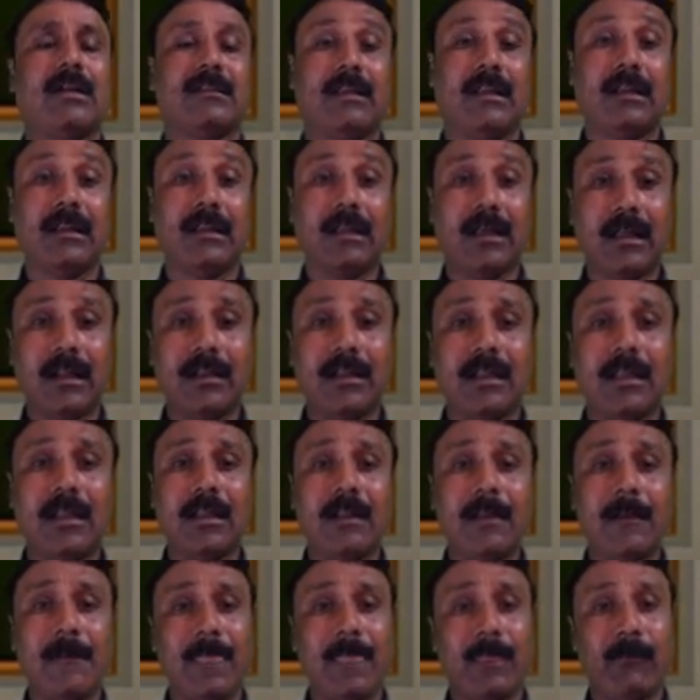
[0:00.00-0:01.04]
the
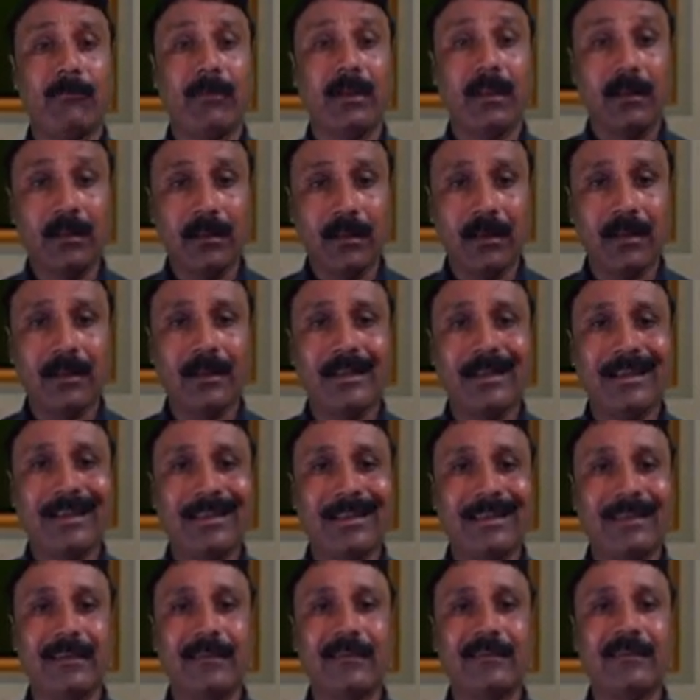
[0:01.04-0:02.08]
learner will learn it
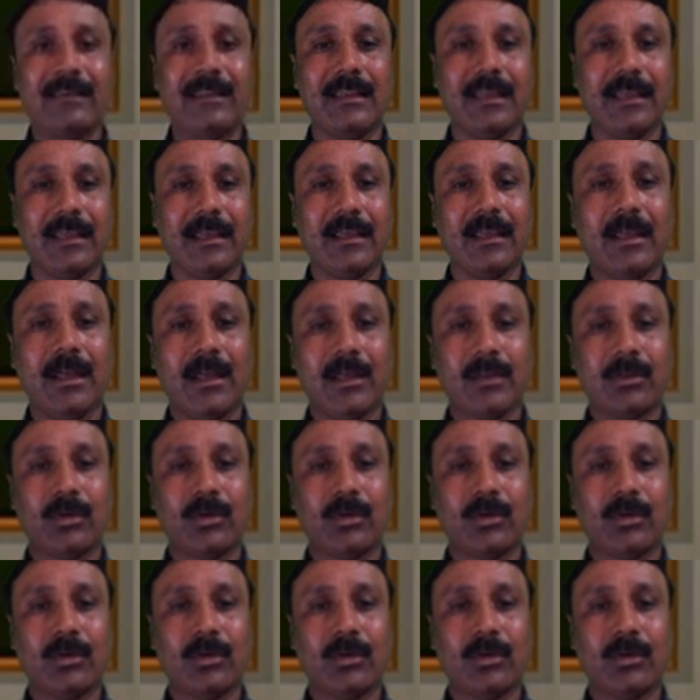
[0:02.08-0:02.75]
easily